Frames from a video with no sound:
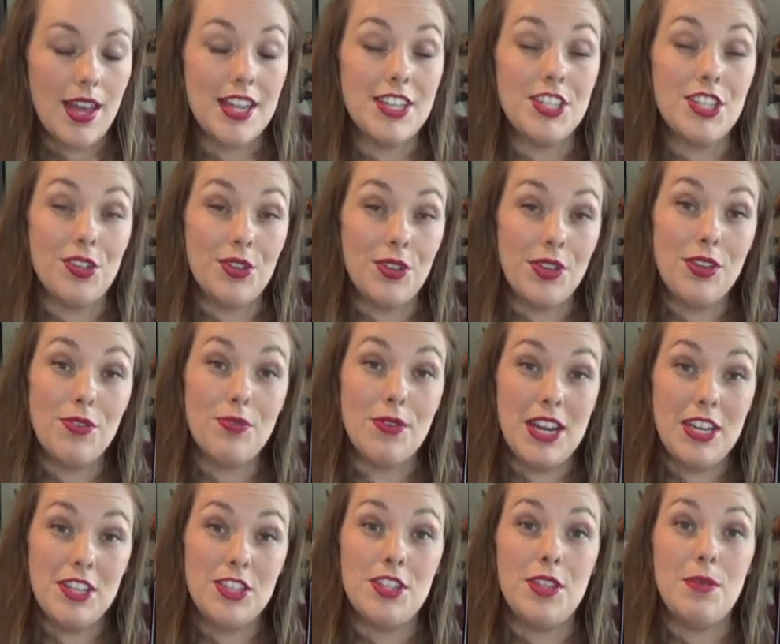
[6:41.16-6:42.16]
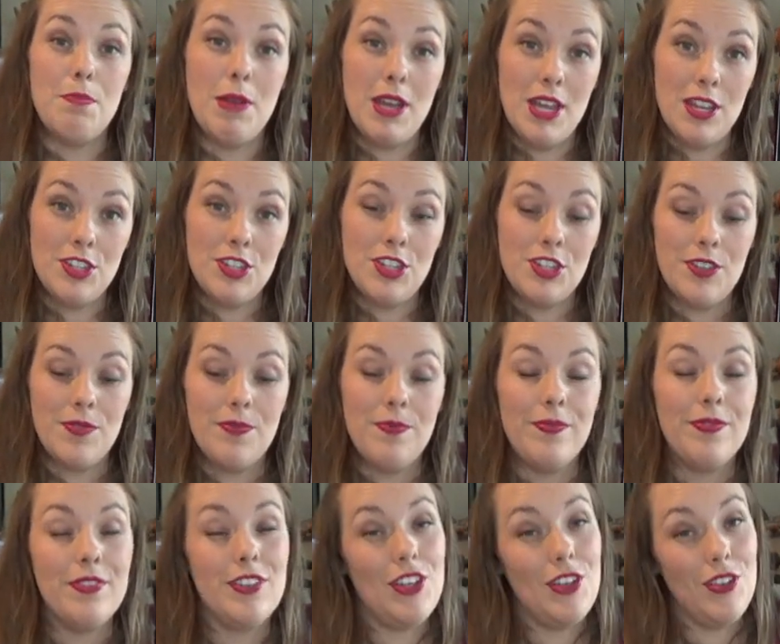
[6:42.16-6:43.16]
until you reach the pitch
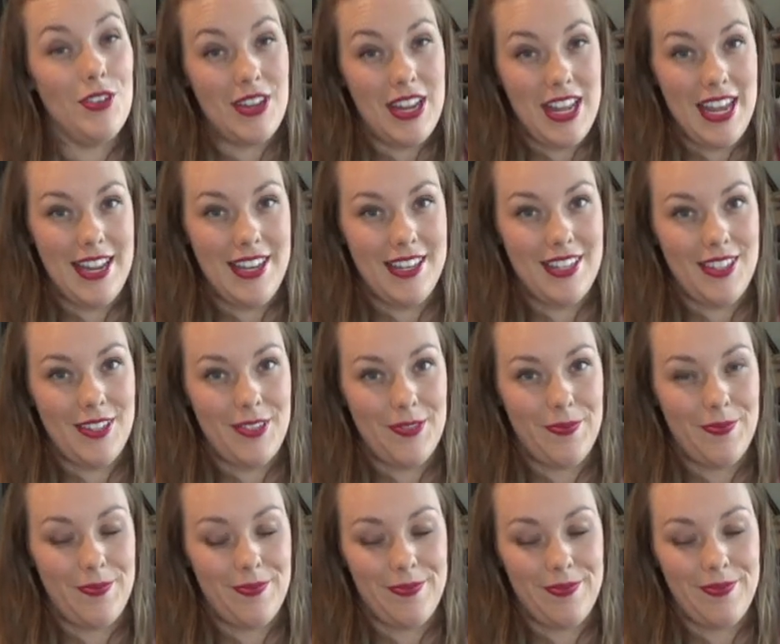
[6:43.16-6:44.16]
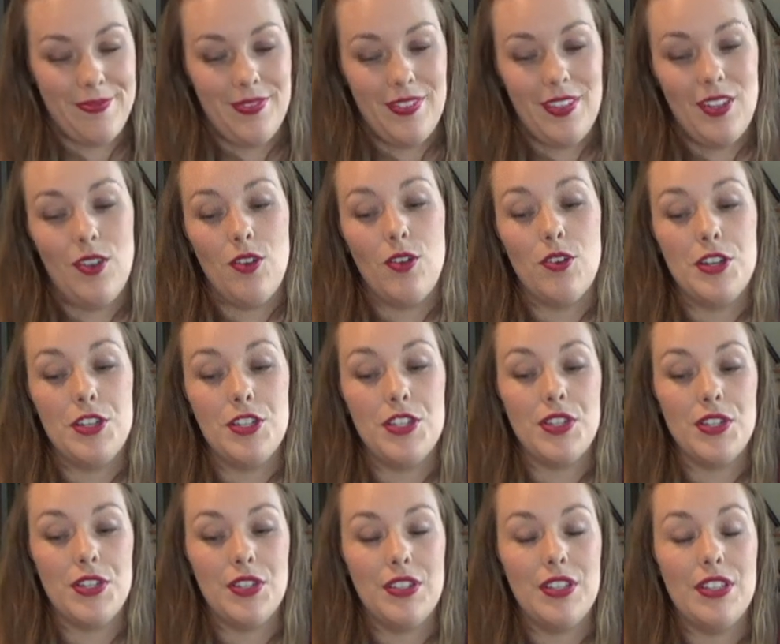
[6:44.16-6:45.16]
you need, or
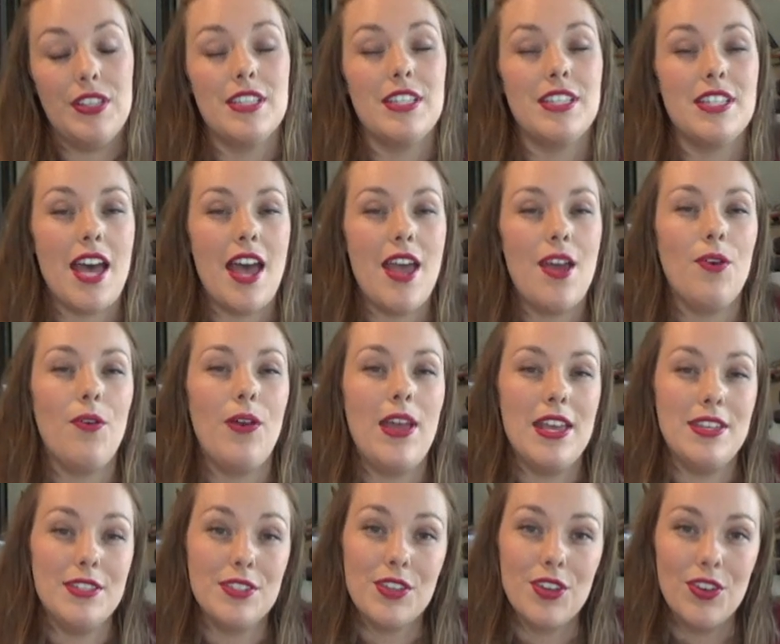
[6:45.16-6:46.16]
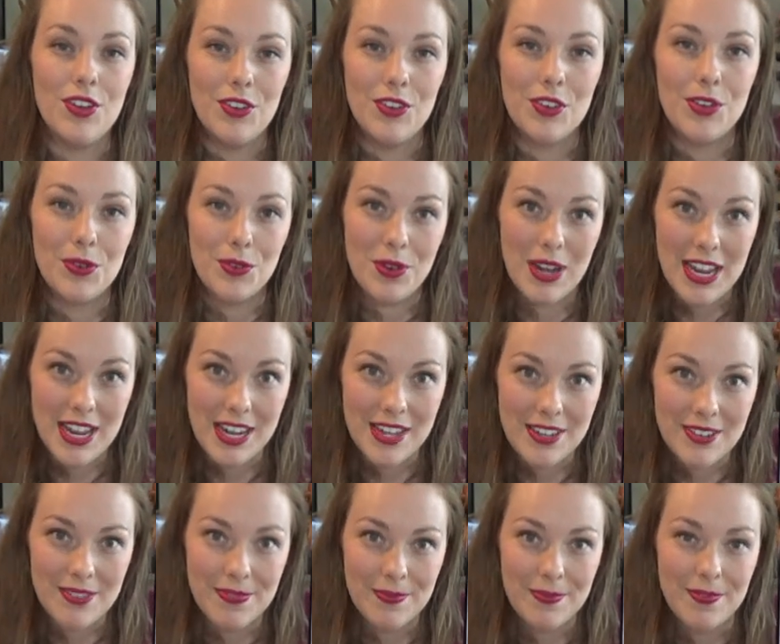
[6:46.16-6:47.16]
until the dial has gone green
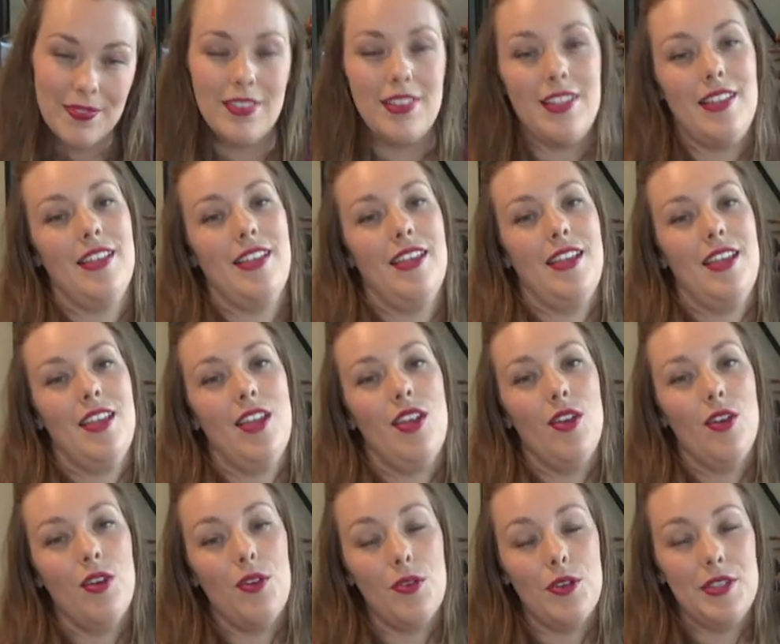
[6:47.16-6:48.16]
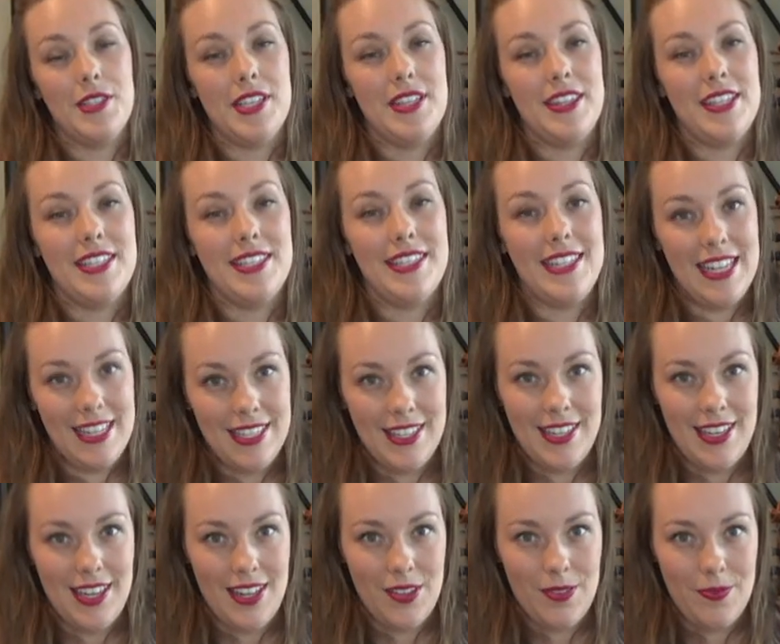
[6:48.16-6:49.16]
or is in the
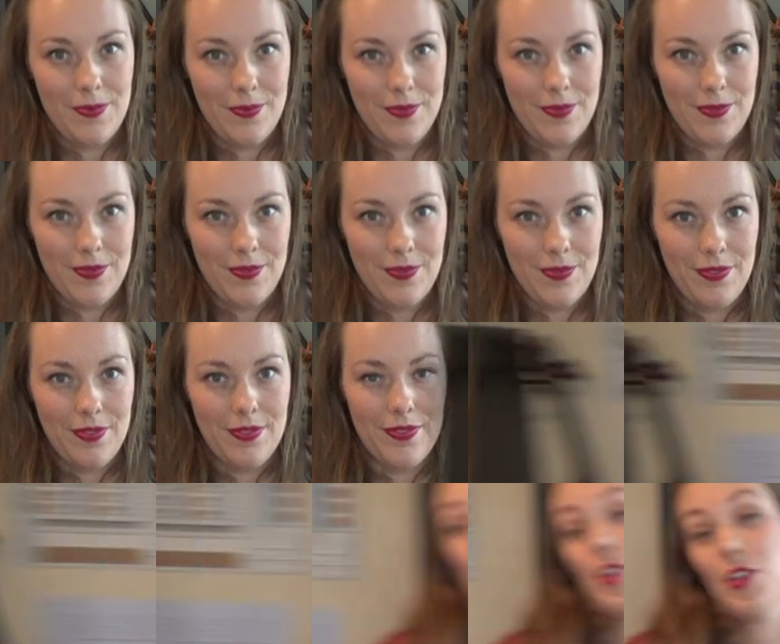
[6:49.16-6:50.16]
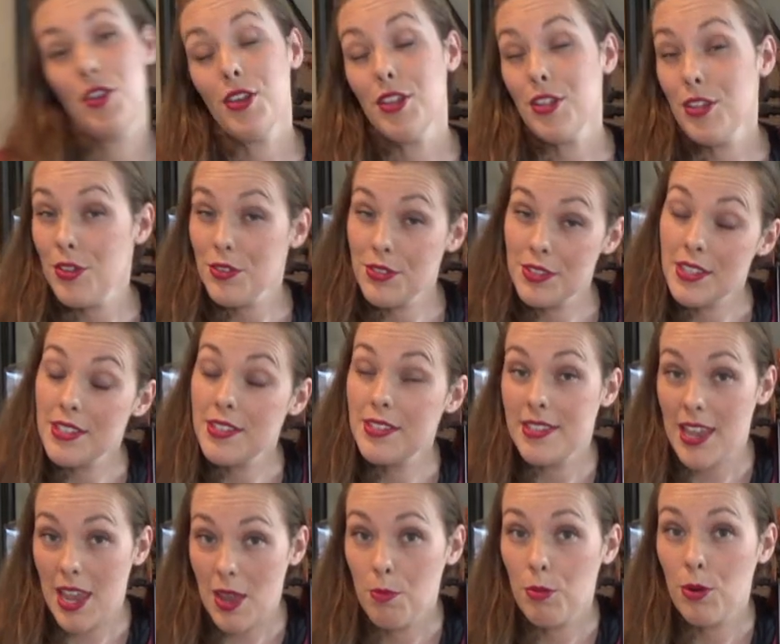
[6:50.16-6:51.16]
center. So you can use this
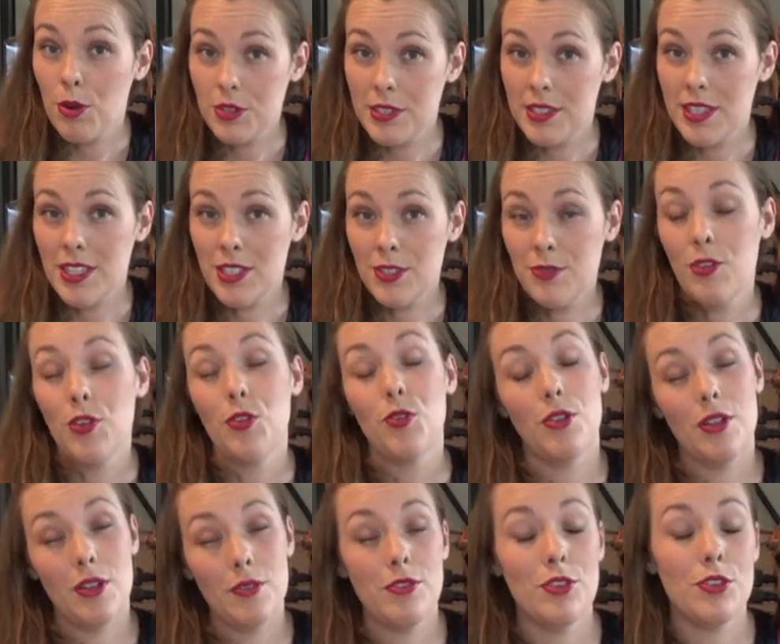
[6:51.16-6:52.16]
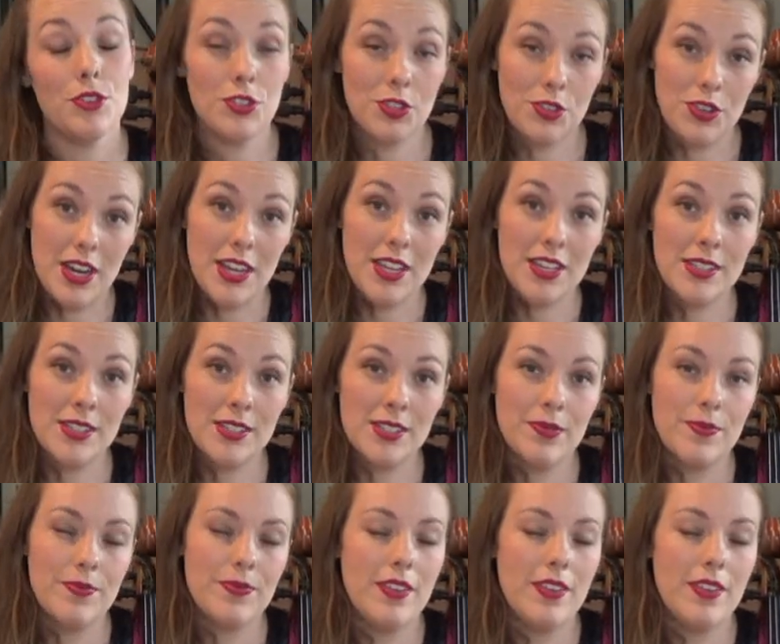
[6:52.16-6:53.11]
same process for all of your strings.